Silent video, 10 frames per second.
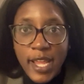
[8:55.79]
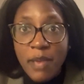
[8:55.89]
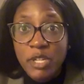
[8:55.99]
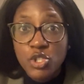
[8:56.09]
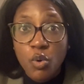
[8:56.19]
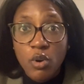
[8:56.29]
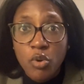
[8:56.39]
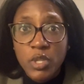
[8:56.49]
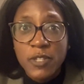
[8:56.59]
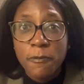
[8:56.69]
I mean, Toro
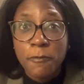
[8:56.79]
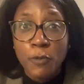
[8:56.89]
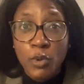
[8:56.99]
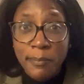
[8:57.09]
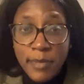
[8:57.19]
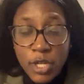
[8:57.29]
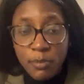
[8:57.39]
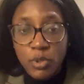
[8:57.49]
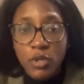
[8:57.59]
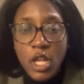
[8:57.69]
was a
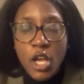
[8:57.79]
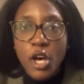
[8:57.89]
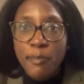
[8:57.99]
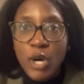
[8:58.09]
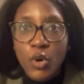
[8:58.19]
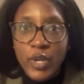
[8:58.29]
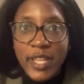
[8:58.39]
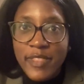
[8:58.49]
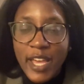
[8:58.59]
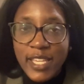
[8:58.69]
formidable
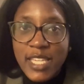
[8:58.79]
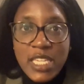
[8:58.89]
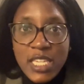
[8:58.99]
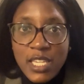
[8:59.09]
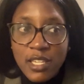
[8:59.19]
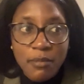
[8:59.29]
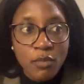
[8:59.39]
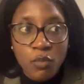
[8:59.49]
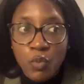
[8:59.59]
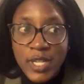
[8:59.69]
opponent, that he
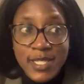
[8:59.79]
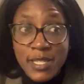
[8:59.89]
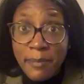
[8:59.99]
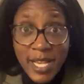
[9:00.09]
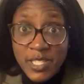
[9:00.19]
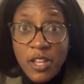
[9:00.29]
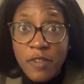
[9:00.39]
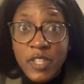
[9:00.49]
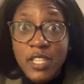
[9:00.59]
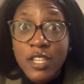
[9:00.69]
was the mascot
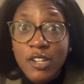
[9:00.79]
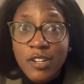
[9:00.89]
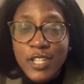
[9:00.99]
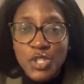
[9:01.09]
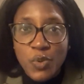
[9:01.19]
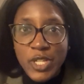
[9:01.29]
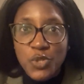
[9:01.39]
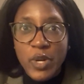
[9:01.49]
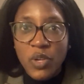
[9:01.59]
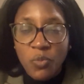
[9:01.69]
of the year in
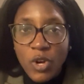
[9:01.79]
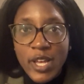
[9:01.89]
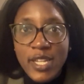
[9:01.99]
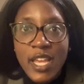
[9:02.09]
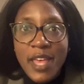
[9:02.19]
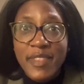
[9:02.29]
2021,